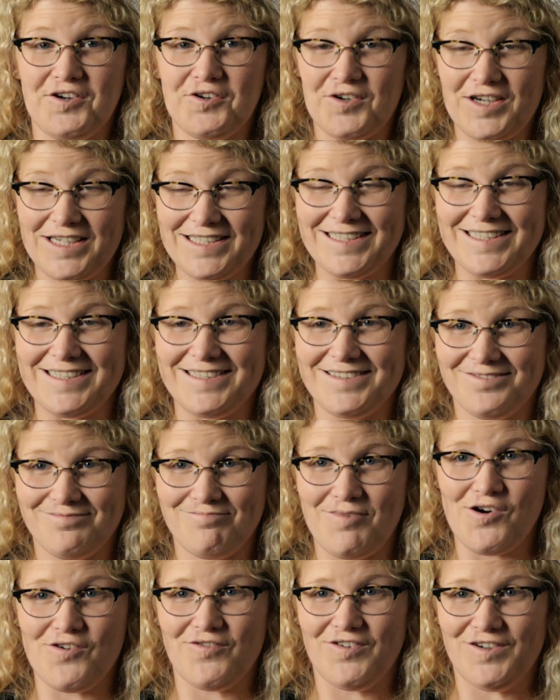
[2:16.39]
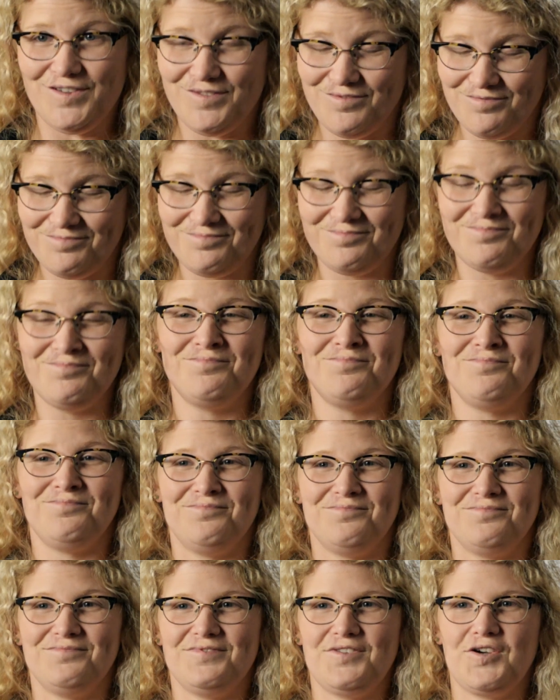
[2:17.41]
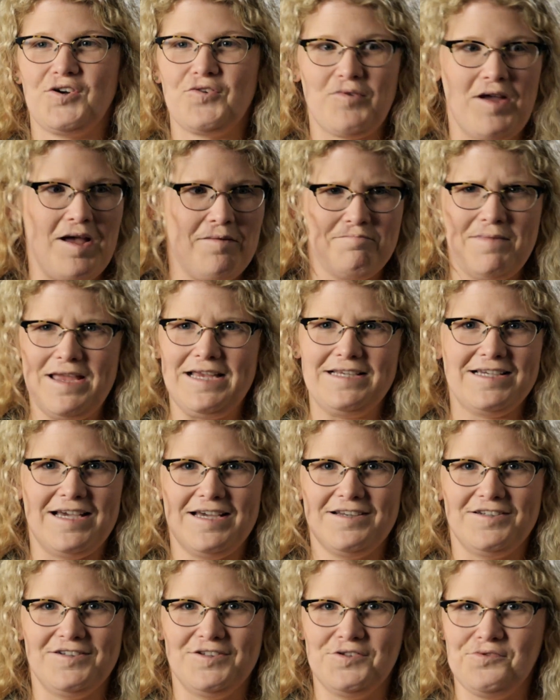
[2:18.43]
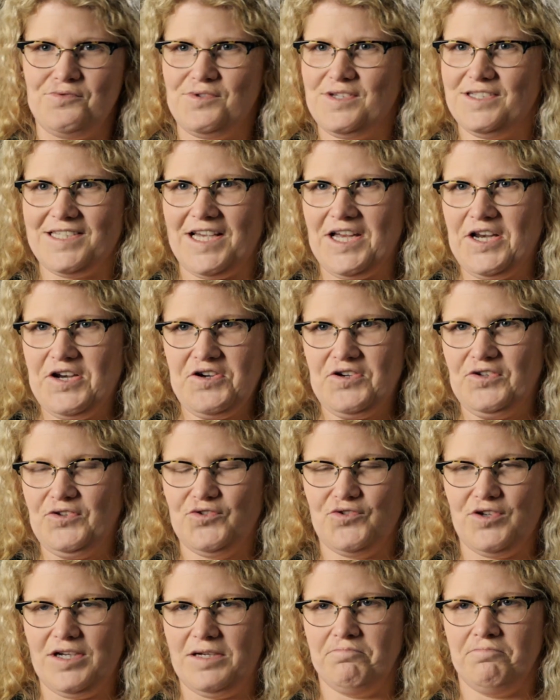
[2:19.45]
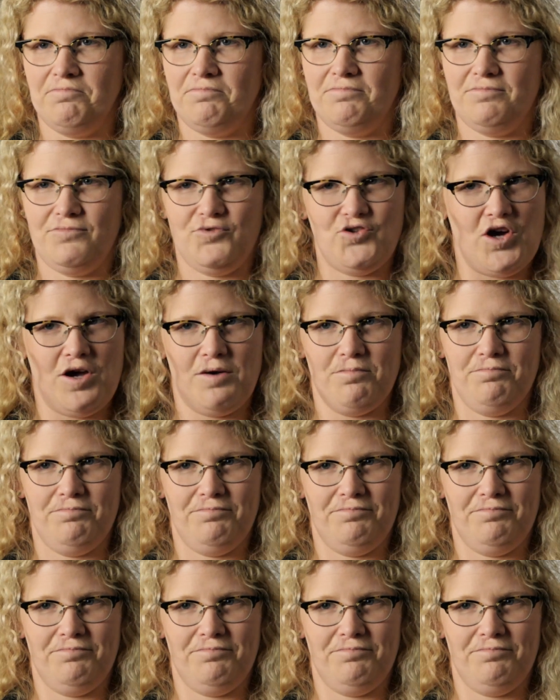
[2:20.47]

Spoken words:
Crazy. Marvel. The main title, designer's dream job.